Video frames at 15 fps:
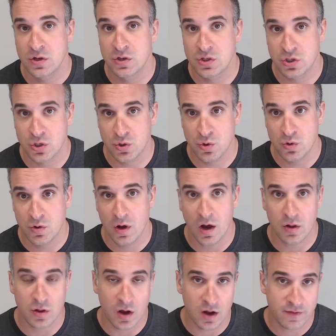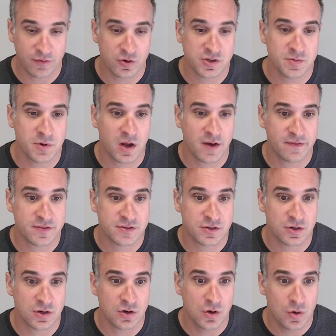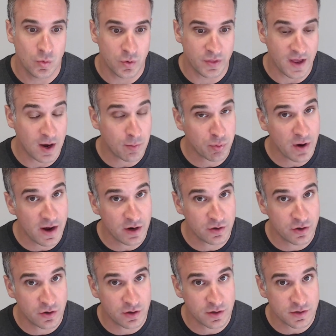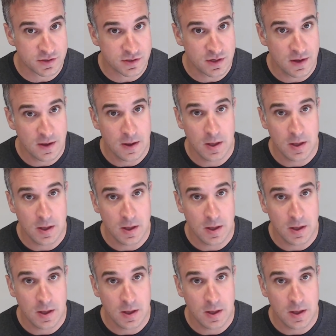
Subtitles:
to a law enforcement officer without prior notice,